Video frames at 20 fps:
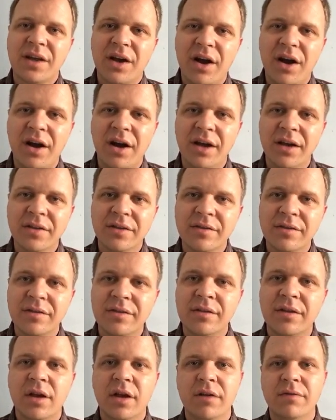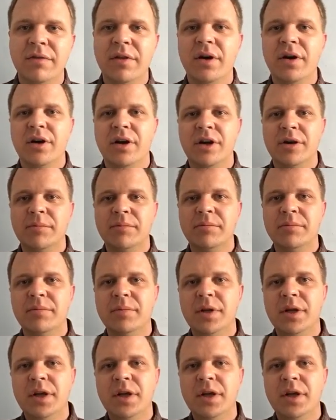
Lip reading: cause of the harm.